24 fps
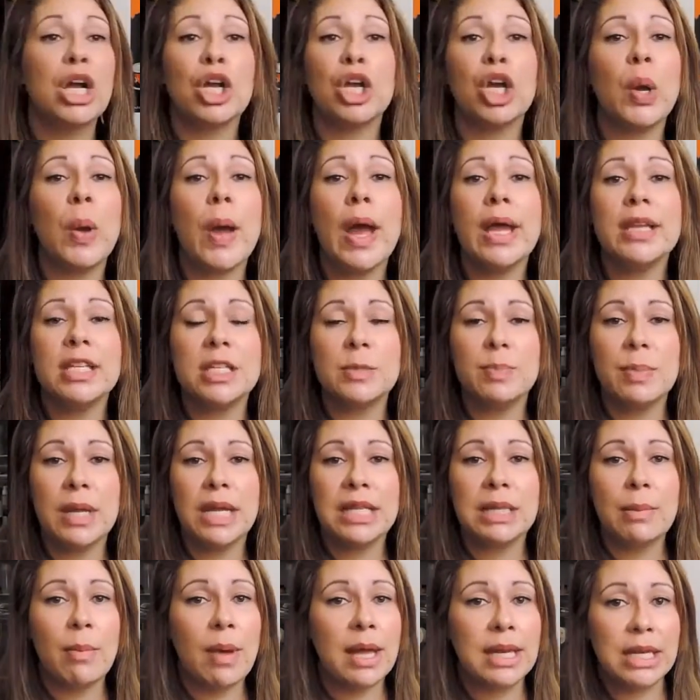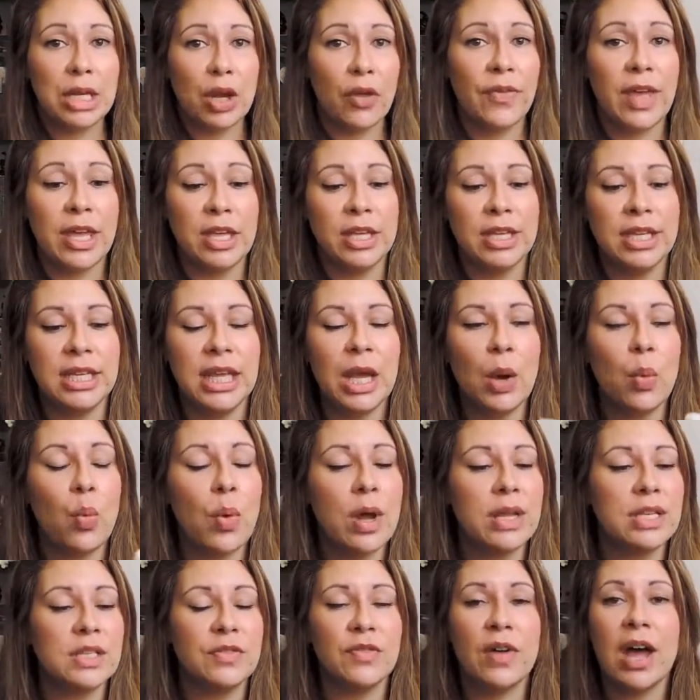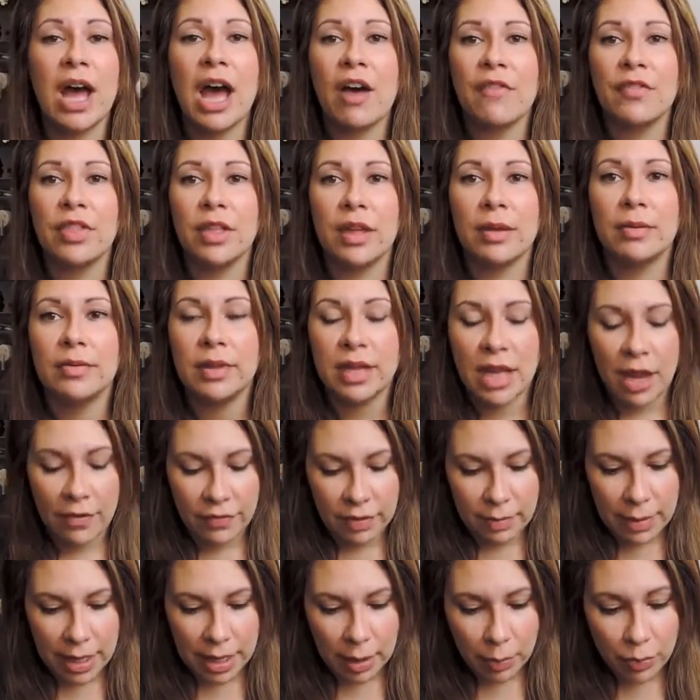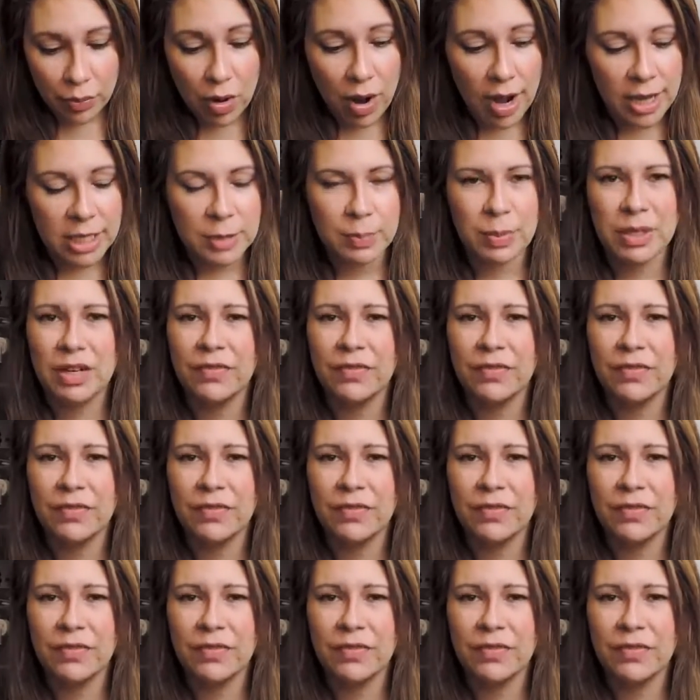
Go out and spend the money on that. You can get ones for half the amount of price,